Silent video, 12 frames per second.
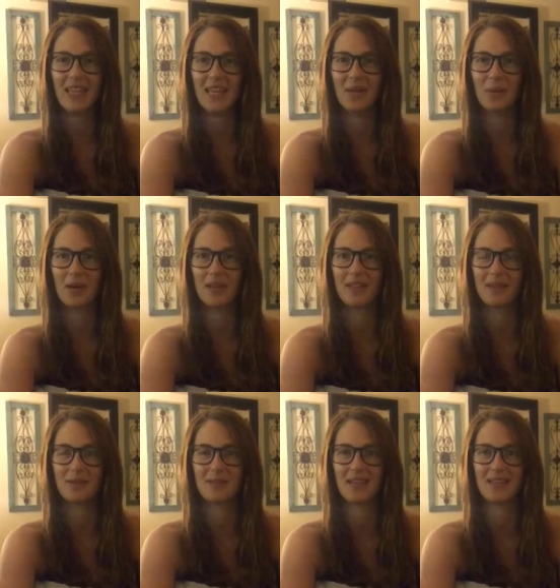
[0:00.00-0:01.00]
anyway,
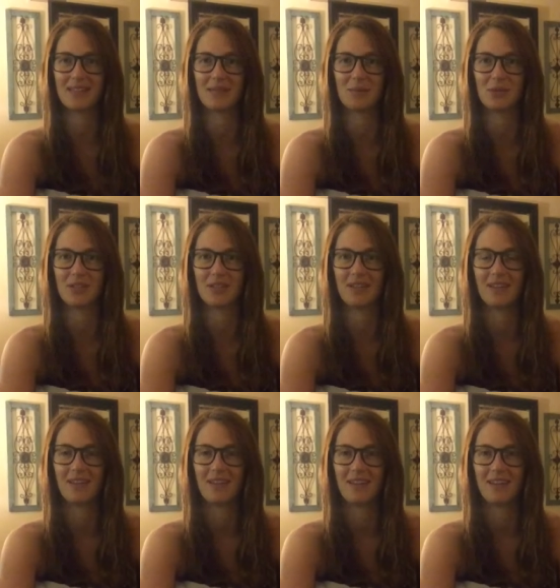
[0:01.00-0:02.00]
there's that assumption.
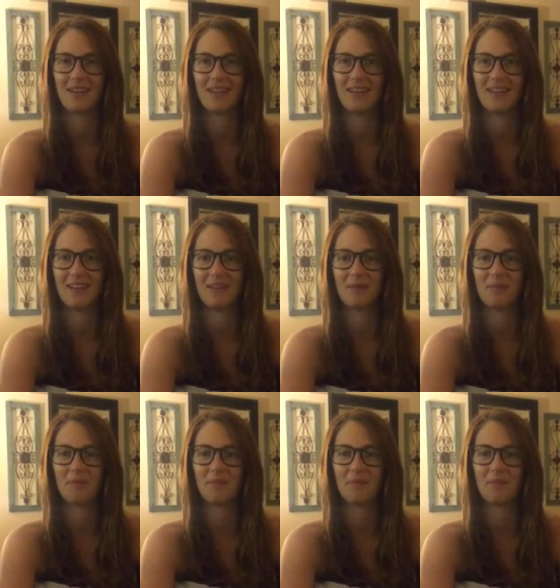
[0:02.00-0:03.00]

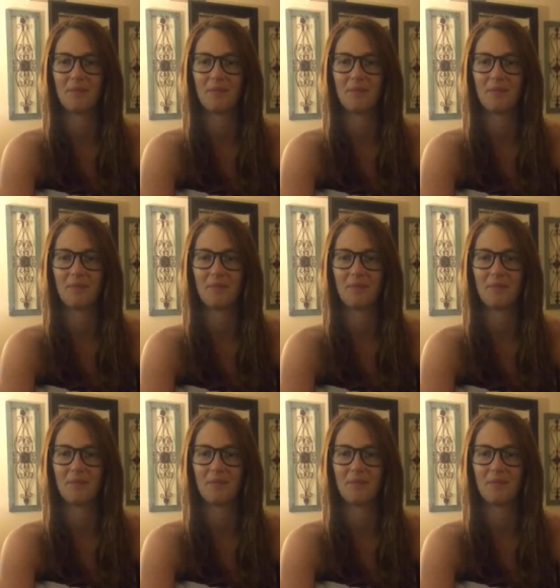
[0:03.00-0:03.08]
Um,